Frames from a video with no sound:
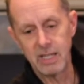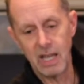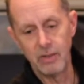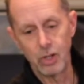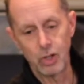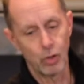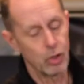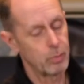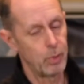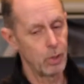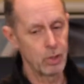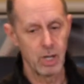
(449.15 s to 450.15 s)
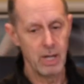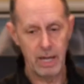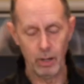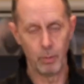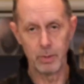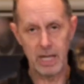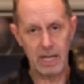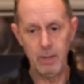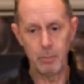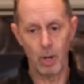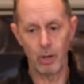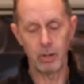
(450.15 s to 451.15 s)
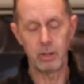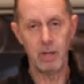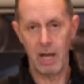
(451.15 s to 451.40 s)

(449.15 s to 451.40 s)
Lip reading: and the source plugs in almost any product,